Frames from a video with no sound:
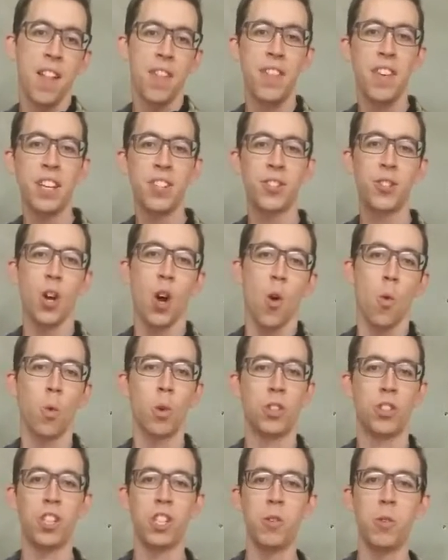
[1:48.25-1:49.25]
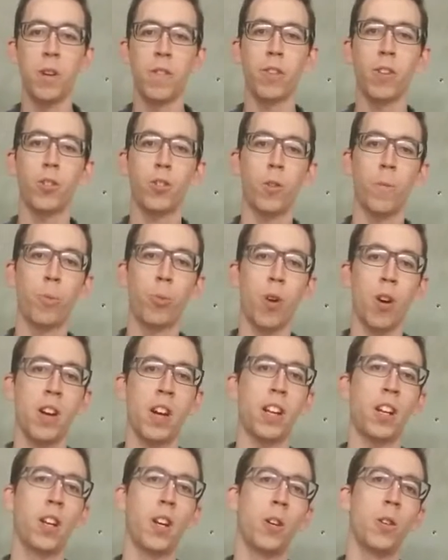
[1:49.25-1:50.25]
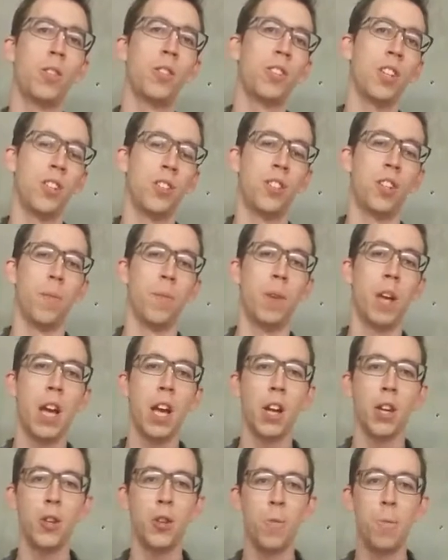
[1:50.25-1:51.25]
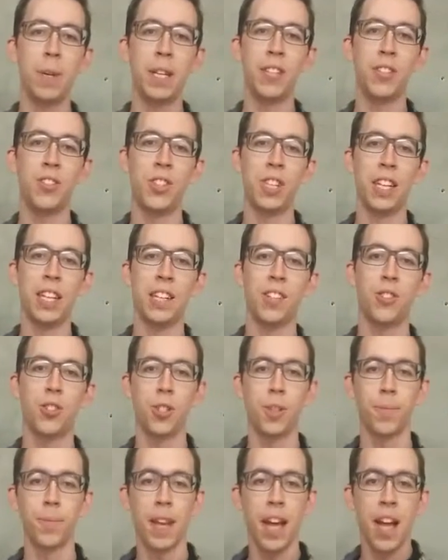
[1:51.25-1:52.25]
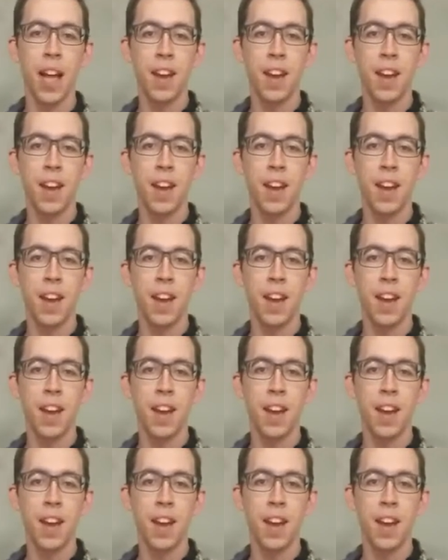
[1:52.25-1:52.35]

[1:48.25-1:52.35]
This was the Universal Product Code System, UPCs.